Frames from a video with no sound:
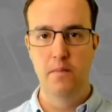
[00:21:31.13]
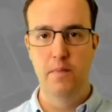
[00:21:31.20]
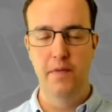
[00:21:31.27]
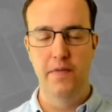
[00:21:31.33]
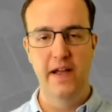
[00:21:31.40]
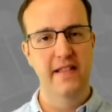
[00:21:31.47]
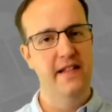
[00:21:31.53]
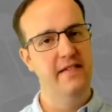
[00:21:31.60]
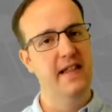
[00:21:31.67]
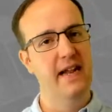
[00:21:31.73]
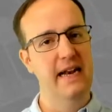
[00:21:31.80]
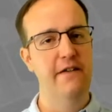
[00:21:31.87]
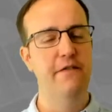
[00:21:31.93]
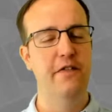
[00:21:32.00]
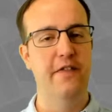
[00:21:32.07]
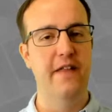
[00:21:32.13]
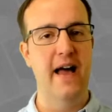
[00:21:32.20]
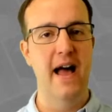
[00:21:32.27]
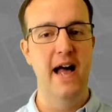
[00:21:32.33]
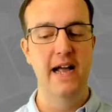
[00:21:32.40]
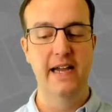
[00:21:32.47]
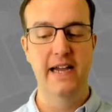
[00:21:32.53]
but they then deliver
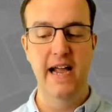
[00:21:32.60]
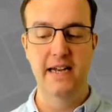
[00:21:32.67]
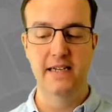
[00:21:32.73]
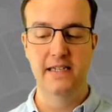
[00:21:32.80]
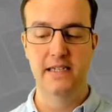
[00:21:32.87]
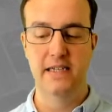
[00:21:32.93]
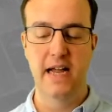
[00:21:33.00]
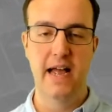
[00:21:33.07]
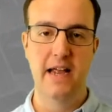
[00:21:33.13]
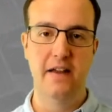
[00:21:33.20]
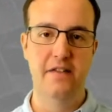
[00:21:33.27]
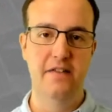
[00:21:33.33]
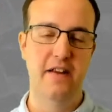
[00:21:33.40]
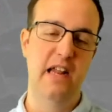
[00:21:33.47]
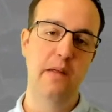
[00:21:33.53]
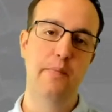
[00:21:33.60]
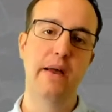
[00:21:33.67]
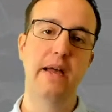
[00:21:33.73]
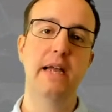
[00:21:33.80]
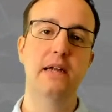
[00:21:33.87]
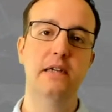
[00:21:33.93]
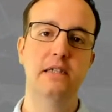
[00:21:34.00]
that against a
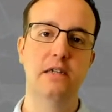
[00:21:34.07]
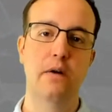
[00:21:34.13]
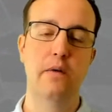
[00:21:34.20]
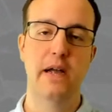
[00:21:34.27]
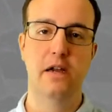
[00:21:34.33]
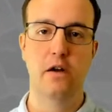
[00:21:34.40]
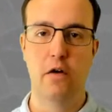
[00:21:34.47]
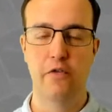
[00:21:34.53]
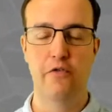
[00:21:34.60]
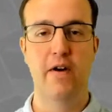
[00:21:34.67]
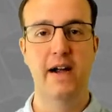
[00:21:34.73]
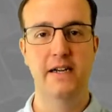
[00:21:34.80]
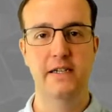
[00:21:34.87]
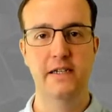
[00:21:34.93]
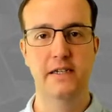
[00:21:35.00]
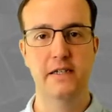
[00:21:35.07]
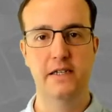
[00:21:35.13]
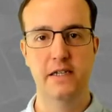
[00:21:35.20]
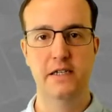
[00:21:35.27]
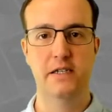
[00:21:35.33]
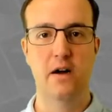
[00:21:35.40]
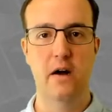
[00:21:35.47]
CDP, so a contractor's
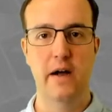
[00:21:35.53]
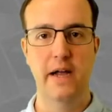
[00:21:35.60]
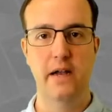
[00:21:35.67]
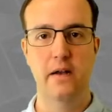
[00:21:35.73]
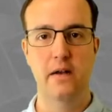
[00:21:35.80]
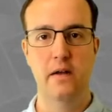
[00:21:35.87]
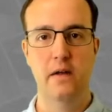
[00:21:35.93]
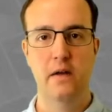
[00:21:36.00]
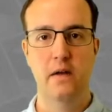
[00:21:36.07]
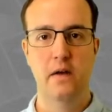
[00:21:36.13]
design